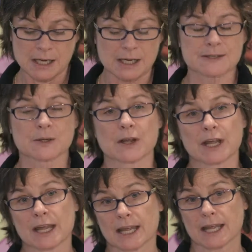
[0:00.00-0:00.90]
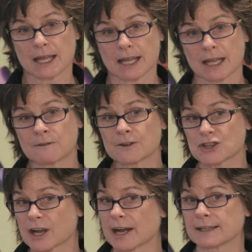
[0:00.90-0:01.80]
So if a
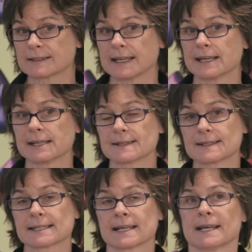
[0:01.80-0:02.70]
child is,